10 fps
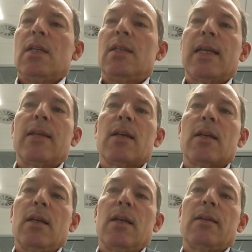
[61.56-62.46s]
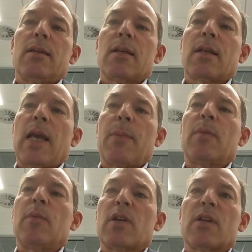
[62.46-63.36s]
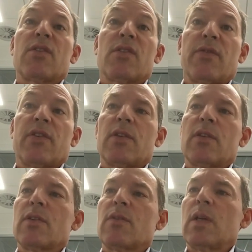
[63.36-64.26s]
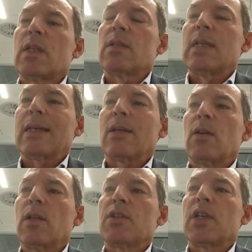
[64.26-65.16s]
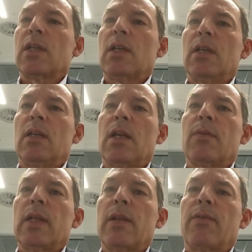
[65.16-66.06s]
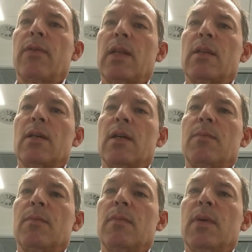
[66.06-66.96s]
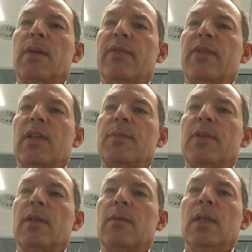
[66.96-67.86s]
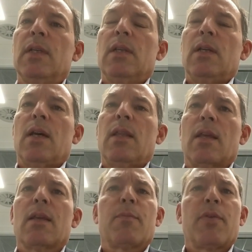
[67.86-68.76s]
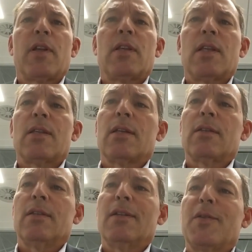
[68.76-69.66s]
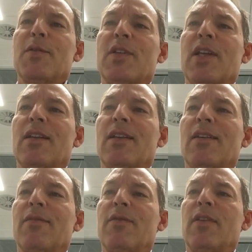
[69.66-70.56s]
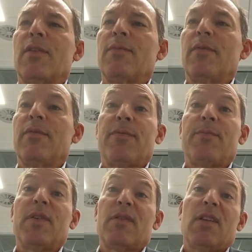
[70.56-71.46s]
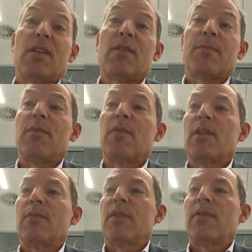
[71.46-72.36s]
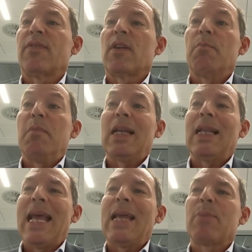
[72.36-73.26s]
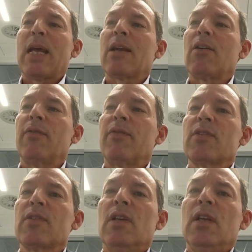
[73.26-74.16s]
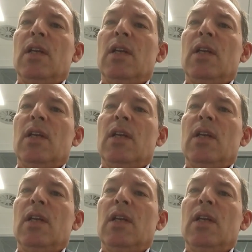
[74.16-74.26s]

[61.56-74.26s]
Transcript: data and capital market services, as well as technology. And really through that time, I've developed a pretty detailed understanding of the, both, you know, the front, middle and back office.